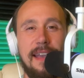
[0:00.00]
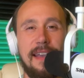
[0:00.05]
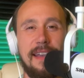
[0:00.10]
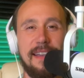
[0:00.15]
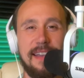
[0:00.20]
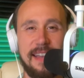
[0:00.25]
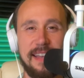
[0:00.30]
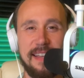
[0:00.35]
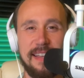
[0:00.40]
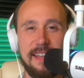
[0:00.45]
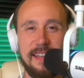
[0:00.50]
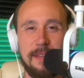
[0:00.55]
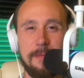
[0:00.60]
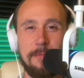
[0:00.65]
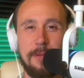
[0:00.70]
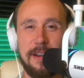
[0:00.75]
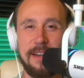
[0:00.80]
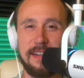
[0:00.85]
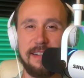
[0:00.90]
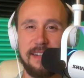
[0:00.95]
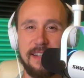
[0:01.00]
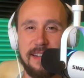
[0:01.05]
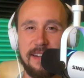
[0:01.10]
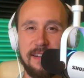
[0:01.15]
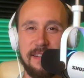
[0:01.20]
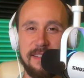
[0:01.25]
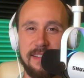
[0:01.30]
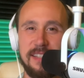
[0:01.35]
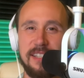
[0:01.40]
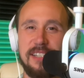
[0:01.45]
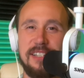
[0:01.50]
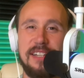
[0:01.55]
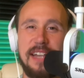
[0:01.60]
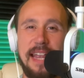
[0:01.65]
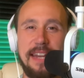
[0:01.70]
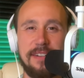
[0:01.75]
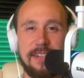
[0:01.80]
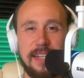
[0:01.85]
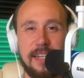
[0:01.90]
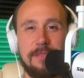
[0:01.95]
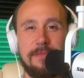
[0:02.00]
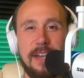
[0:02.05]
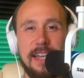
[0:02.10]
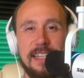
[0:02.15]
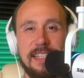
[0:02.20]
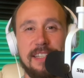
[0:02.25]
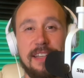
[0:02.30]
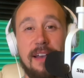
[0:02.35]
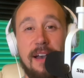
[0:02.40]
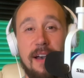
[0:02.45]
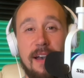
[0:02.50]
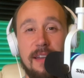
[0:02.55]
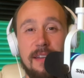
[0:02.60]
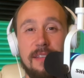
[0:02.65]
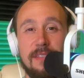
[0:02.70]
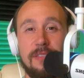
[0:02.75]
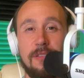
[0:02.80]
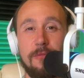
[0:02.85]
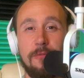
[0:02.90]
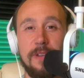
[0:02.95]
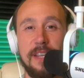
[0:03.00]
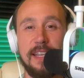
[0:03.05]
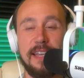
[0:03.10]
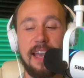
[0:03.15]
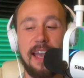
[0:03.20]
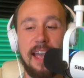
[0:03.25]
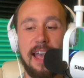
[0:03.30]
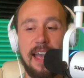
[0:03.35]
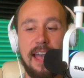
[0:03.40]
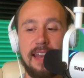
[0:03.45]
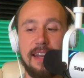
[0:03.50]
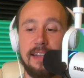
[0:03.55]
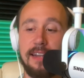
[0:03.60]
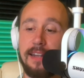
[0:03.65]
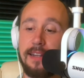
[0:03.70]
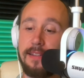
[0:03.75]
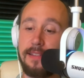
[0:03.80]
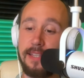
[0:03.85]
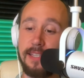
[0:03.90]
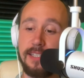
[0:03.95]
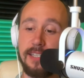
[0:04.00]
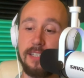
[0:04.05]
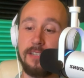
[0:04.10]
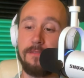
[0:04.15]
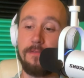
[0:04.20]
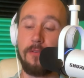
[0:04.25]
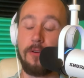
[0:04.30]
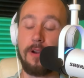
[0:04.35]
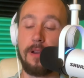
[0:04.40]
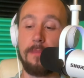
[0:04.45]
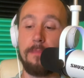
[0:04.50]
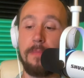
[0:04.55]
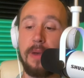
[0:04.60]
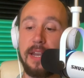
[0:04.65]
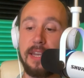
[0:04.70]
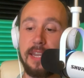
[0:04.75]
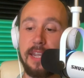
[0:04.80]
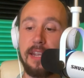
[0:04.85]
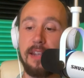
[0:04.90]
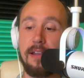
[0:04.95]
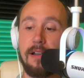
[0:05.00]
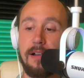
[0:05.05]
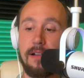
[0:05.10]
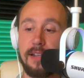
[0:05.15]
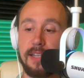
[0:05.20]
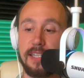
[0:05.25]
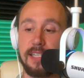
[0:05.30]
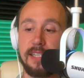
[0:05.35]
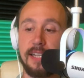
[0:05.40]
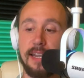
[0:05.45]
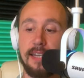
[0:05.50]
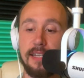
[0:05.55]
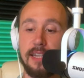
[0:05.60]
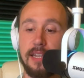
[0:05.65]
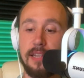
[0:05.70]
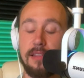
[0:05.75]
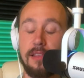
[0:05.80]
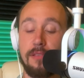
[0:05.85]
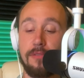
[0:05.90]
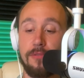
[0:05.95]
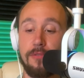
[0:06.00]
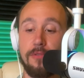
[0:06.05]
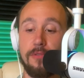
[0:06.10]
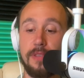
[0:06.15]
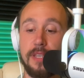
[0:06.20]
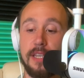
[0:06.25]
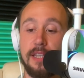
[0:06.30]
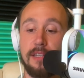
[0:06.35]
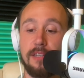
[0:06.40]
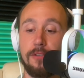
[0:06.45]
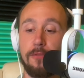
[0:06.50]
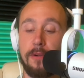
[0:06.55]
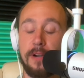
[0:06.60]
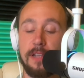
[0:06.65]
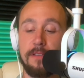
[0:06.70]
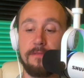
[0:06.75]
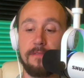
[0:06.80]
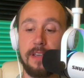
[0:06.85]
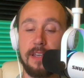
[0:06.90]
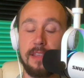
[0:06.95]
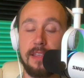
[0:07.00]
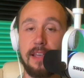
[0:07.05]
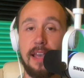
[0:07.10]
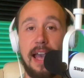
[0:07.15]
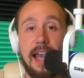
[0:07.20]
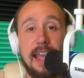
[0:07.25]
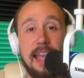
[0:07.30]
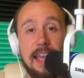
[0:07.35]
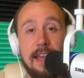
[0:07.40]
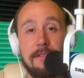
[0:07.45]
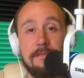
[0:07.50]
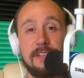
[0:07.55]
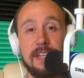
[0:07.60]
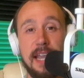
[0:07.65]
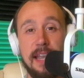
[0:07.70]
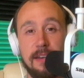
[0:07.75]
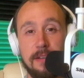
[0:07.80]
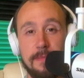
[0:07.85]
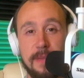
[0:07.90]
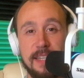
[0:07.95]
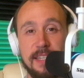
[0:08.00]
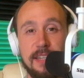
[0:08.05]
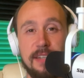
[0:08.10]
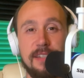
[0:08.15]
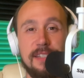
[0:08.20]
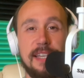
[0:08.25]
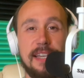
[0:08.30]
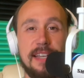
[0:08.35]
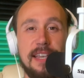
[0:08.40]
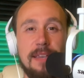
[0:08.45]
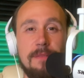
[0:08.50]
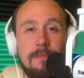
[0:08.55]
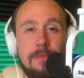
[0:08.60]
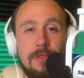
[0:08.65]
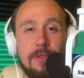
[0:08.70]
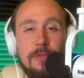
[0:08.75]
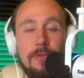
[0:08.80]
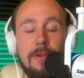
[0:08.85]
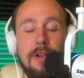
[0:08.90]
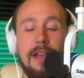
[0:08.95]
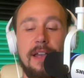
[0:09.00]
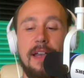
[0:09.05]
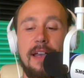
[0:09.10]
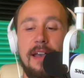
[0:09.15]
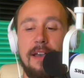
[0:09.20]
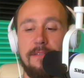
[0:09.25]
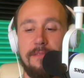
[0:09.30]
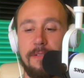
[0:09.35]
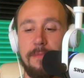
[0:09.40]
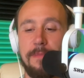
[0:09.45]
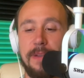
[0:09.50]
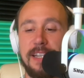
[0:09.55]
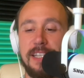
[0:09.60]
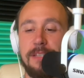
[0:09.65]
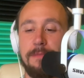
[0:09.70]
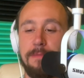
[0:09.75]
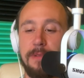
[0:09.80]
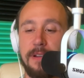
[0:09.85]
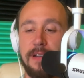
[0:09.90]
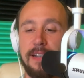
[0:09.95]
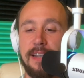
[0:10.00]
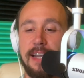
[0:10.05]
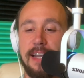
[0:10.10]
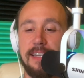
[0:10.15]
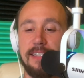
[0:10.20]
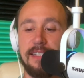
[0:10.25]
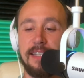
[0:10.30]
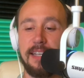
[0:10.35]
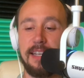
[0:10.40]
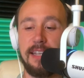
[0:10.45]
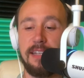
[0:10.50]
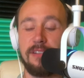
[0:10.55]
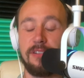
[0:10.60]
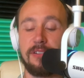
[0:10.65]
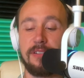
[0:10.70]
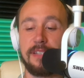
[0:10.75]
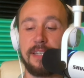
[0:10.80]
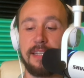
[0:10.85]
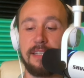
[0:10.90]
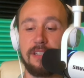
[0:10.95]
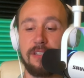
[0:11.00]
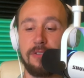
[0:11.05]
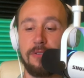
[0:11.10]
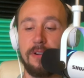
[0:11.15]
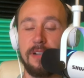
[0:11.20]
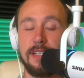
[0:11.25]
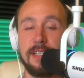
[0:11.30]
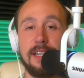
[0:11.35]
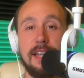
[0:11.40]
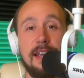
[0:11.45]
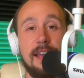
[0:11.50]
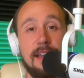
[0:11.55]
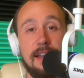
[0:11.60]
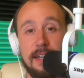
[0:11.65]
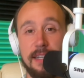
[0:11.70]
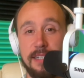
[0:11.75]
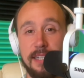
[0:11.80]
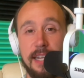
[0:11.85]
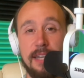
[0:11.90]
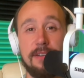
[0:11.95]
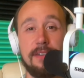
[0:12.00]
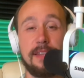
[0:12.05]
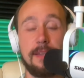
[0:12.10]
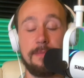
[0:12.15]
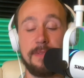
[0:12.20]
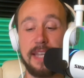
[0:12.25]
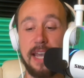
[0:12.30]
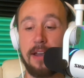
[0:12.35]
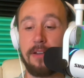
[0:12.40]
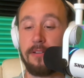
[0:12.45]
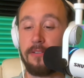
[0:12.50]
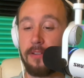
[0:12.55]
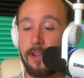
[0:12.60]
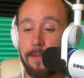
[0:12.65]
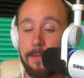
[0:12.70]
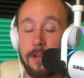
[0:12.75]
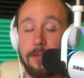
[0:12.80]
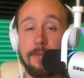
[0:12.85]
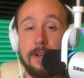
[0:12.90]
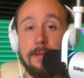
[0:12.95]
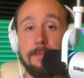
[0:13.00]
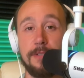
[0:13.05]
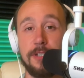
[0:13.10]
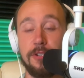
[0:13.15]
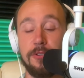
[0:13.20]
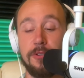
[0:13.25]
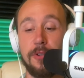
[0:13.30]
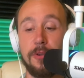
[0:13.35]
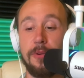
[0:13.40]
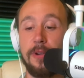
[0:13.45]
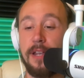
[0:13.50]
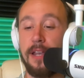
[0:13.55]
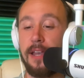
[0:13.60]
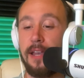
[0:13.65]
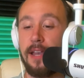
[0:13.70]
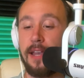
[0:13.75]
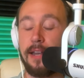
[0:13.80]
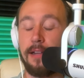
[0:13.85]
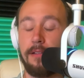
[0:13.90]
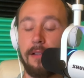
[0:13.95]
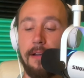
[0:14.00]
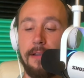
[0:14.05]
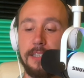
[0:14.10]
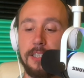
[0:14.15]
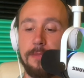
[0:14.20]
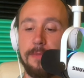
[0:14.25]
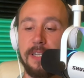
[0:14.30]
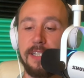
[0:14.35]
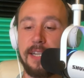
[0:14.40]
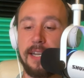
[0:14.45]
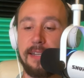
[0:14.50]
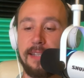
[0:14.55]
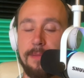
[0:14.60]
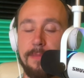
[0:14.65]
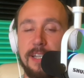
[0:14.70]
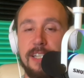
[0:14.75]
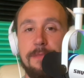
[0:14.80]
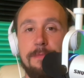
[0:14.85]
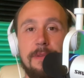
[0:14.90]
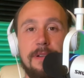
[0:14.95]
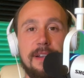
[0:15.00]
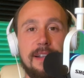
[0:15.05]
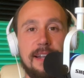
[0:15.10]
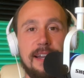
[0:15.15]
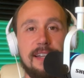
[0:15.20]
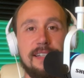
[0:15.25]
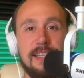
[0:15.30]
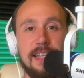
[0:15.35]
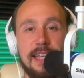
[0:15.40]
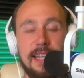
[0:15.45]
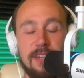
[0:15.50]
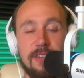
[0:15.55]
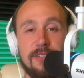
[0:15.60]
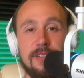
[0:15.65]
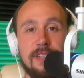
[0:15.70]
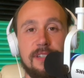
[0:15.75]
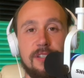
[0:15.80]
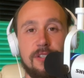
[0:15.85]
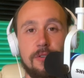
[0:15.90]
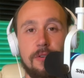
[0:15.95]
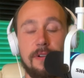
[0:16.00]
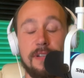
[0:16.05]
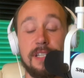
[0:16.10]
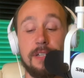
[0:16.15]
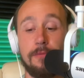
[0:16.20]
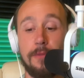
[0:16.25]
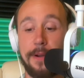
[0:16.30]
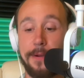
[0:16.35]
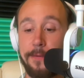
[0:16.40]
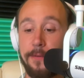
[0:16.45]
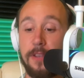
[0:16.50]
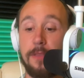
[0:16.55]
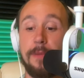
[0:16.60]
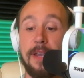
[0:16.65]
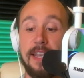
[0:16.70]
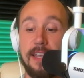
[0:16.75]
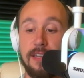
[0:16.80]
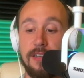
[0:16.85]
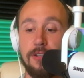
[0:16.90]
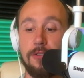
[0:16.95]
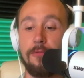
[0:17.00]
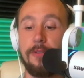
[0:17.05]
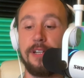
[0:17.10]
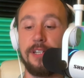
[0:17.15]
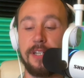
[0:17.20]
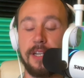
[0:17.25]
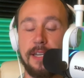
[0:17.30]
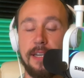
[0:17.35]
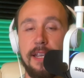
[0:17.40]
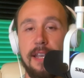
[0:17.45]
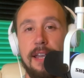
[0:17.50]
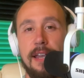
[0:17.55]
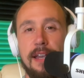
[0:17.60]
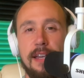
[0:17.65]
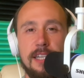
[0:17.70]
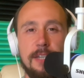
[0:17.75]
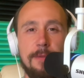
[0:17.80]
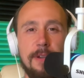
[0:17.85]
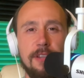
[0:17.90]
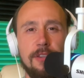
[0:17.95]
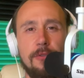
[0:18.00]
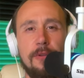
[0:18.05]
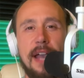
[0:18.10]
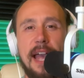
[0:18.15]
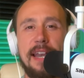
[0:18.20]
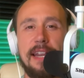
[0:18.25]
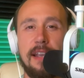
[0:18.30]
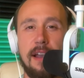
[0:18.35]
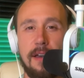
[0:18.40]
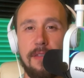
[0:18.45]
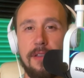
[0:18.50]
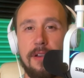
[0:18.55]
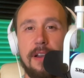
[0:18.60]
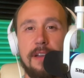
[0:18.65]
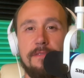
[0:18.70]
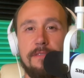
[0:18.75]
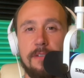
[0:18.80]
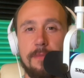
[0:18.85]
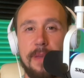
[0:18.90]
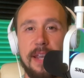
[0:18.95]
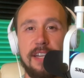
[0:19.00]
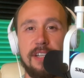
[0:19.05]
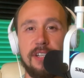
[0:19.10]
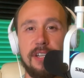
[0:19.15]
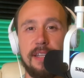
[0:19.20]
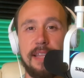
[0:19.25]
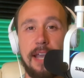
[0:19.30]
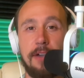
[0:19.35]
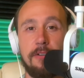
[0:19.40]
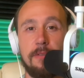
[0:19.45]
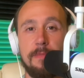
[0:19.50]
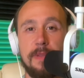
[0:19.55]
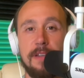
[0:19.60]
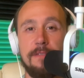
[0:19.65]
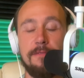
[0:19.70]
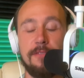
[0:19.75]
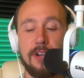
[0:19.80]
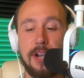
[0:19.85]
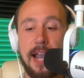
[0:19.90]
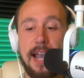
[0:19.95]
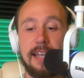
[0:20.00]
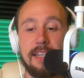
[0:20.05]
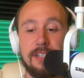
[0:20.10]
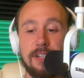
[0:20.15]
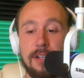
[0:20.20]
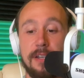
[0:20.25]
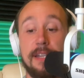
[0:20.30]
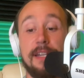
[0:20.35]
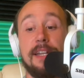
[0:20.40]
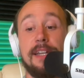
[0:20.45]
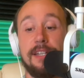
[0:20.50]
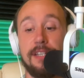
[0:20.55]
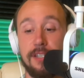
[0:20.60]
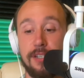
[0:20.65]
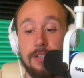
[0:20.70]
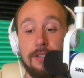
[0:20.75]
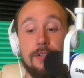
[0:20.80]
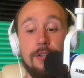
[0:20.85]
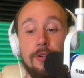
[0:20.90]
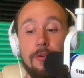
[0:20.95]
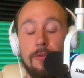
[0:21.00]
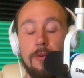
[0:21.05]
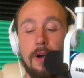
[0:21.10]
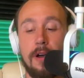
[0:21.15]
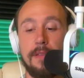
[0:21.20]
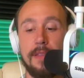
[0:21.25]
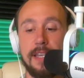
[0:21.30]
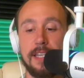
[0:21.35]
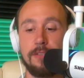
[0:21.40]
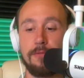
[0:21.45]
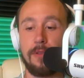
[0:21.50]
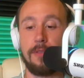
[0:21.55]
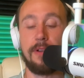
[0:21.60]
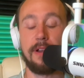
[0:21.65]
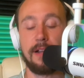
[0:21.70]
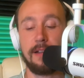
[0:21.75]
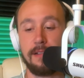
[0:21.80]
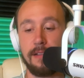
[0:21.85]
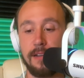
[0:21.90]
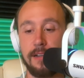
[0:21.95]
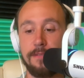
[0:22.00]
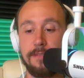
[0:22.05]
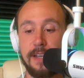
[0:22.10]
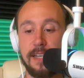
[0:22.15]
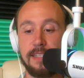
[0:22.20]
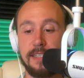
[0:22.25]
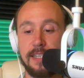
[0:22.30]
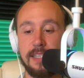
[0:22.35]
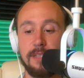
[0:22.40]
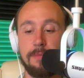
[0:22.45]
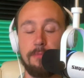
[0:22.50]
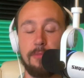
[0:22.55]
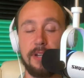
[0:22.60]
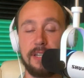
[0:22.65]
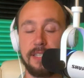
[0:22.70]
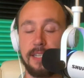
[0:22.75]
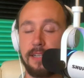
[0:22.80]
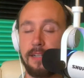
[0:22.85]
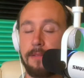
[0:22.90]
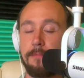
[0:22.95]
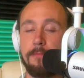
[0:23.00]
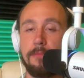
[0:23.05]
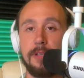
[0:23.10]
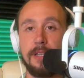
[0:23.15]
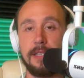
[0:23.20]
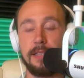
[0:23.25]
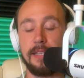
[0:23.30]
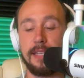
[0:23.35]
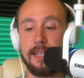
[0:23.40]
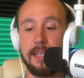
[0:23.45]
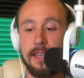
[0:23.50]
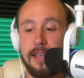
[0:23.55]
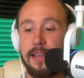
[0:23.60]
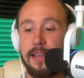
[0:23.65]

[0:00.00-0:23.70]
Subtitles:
Hey, Brandon here. This is channeled advice on the week ahead, and this is for Monday, August 19th through the 25th. I have channel messages that came through from my spirit guides, the angels, and source. I channeled them down. I'm going to read them to you. And I'll also be channeling my spirit guides, the angels, and source, and working with my intuition to bring through any other information that would be for your highest good in addition to all this, whether it clarifies this, brings in completely